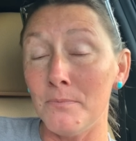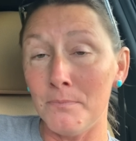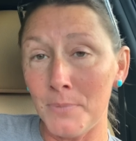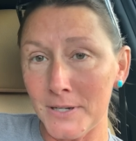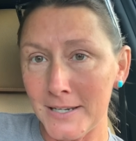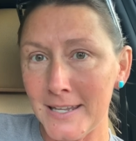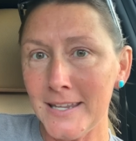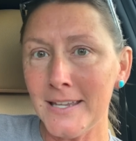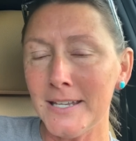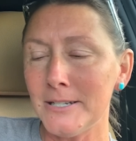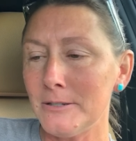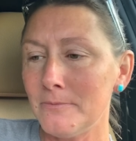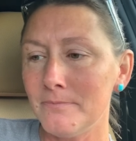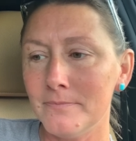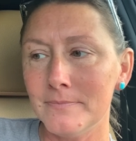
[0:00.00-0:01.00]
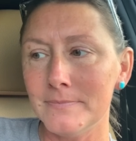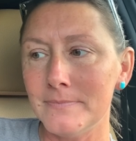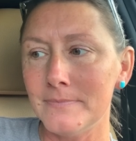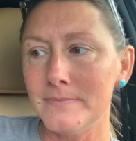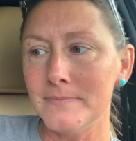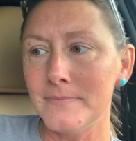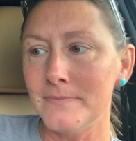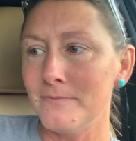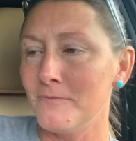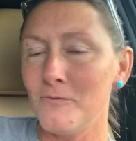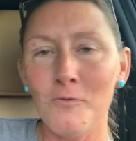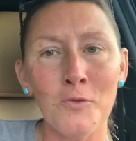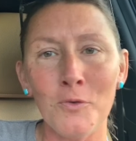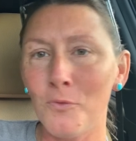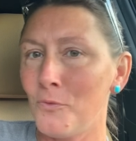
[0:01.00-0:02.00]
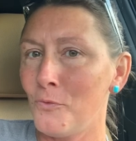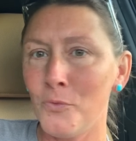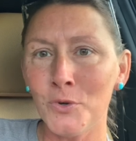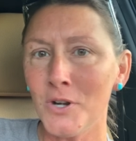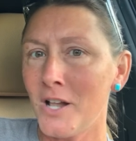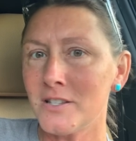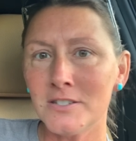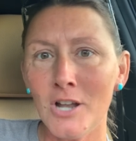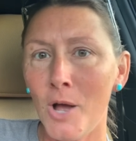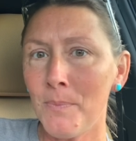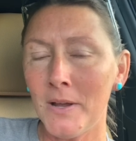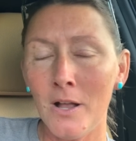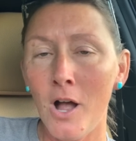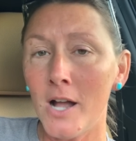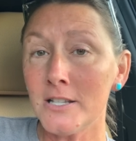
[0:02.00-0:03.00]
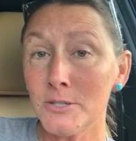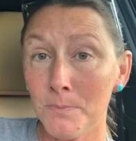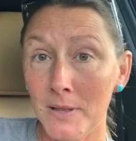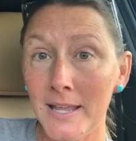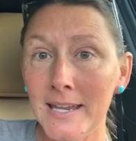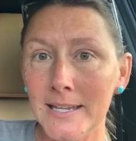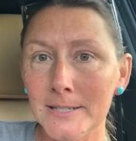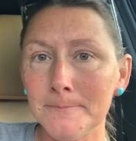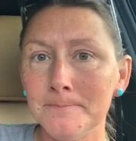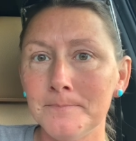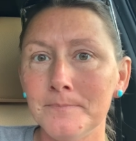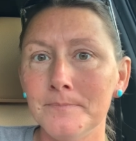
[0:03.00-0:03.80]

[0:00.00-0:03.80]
But again, we're not stopping God's plan.